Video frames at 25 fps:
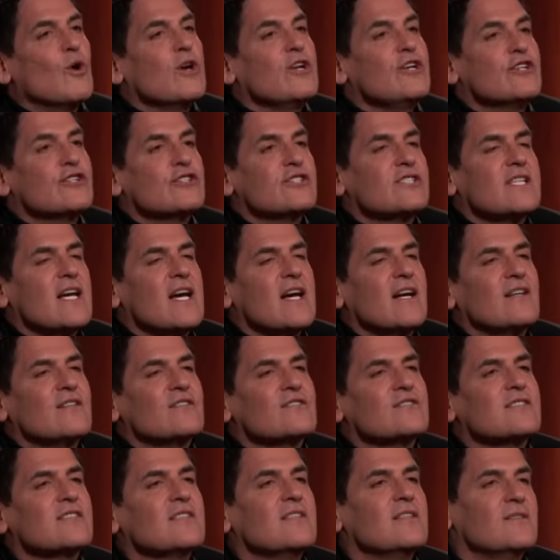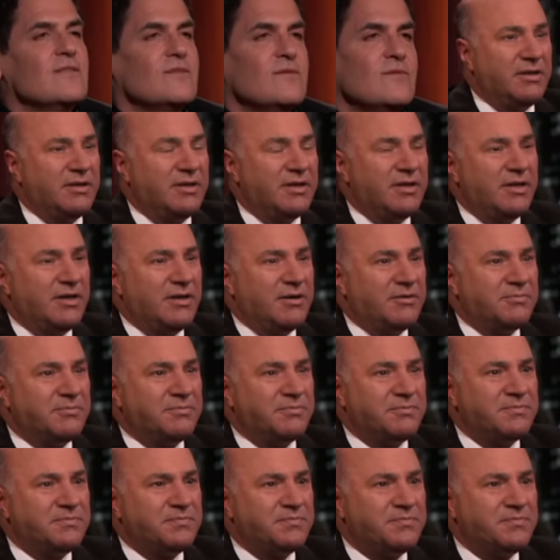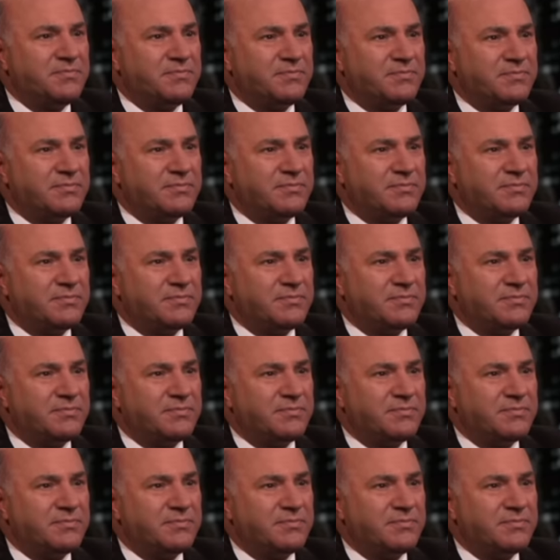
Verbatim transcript: what are your sales? Yeah. So